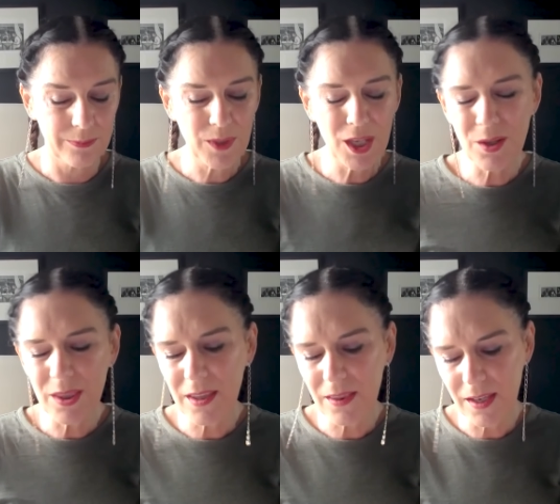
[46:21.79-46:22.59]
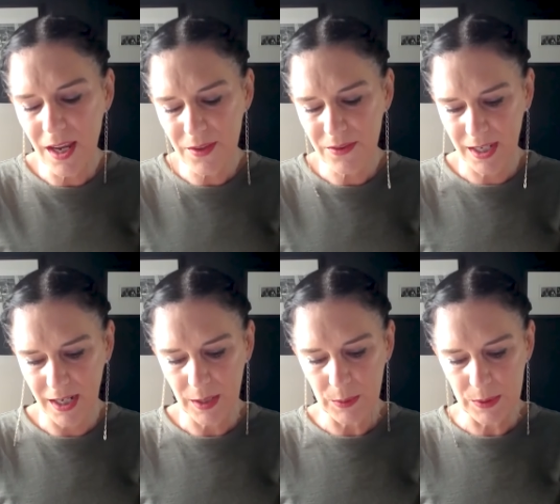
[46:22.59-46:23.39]
You know, and, and the other thing
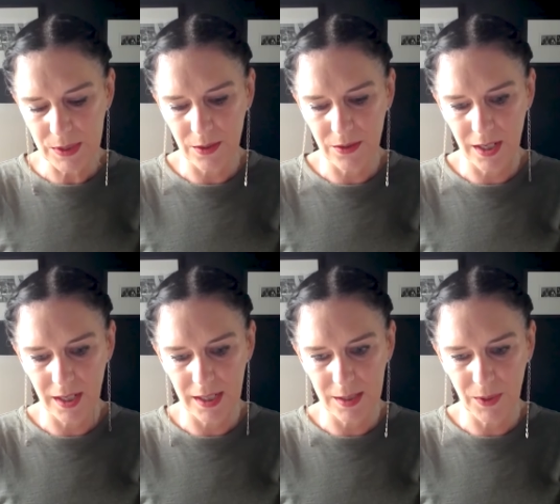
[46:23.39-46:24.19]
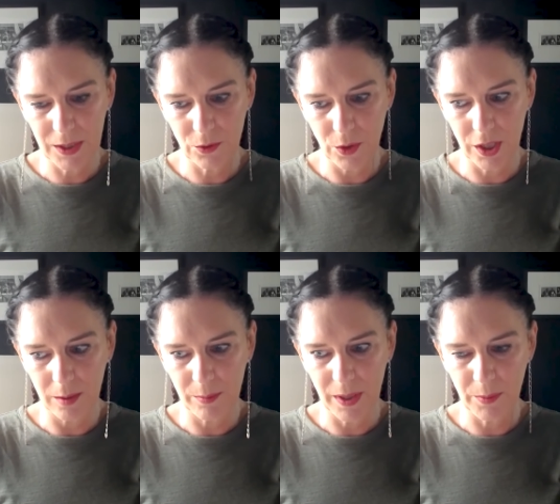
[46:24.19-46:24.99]
I also think is when you've got
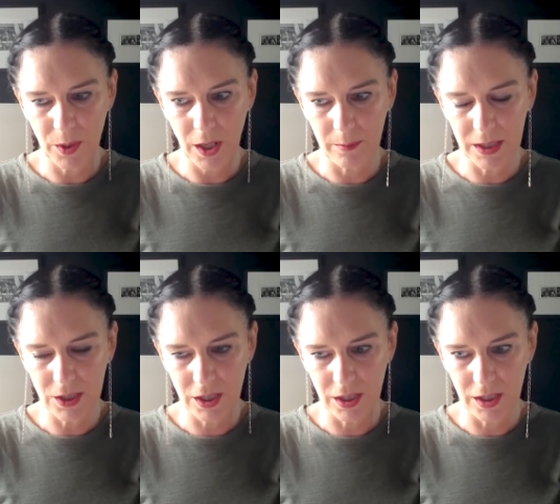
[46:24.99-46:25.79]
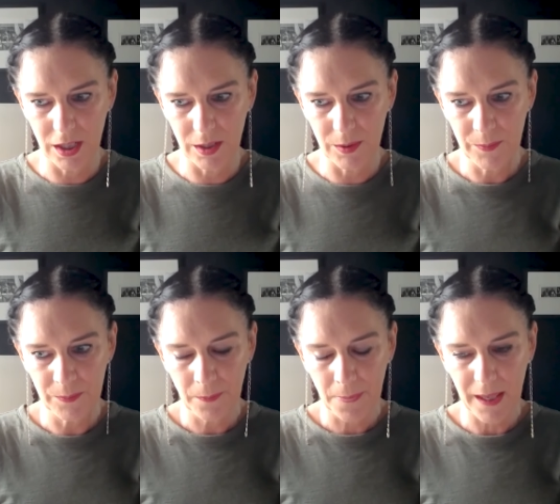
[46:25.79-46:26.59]
young people coming to you,
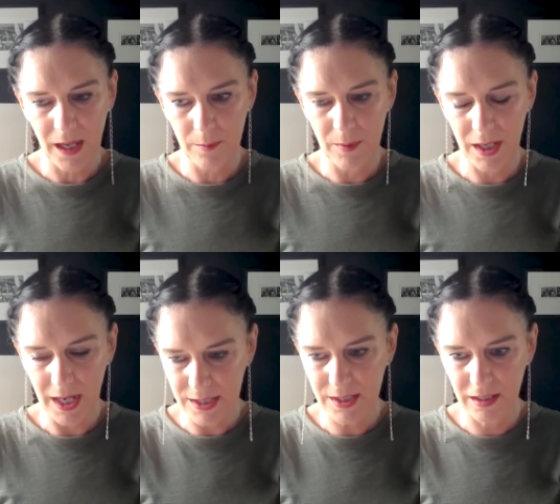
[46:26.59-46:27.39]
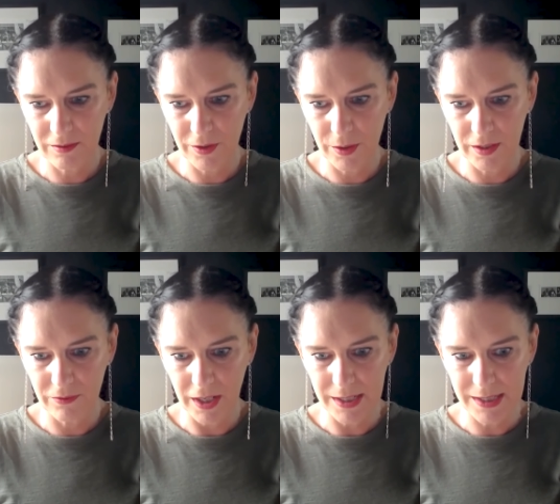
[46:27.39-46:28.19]
um, and asking for
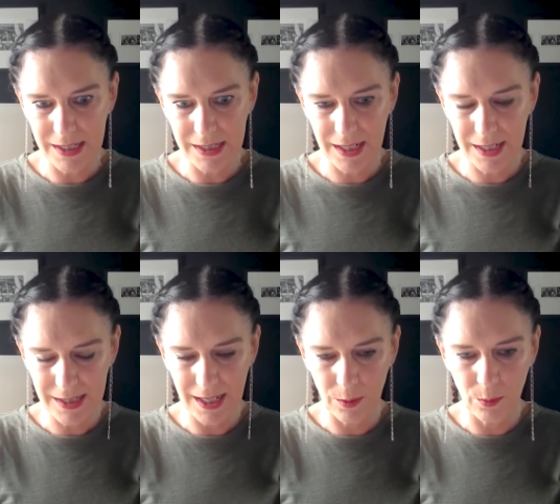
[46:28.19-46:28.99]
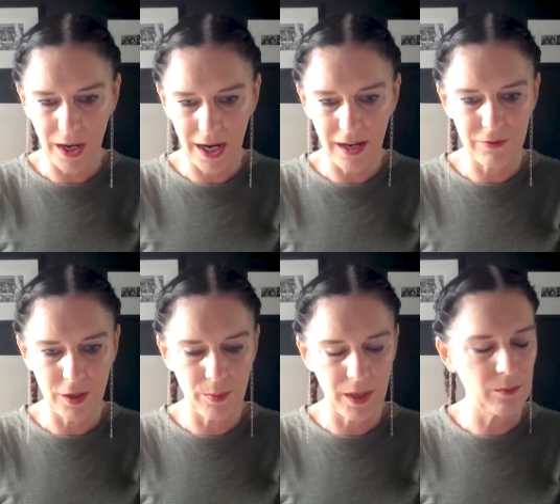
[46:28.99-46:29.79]
advice, it, it's like, where have you
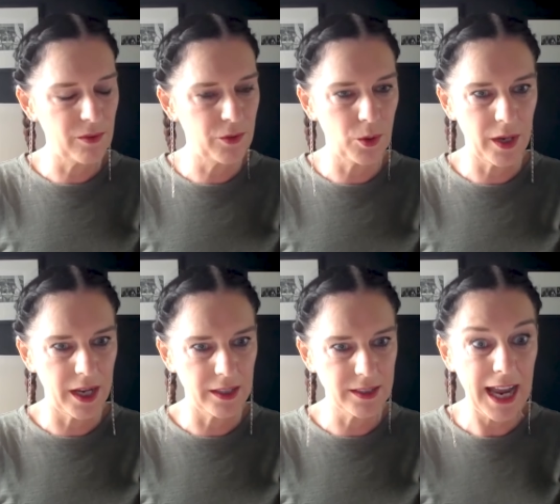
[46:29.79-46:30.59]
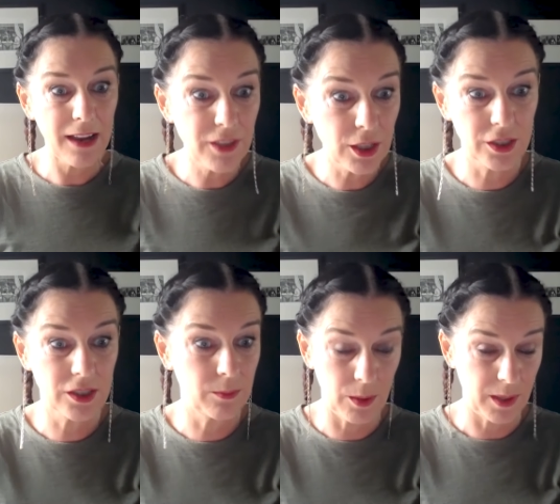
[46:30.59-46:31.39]
been beforehand? Have you looked at
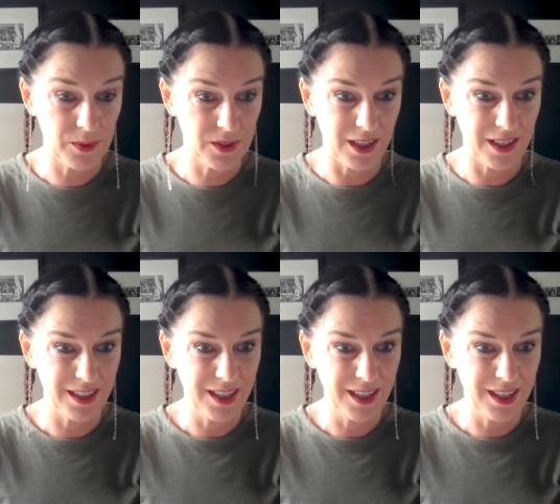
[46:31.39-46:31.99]
my website?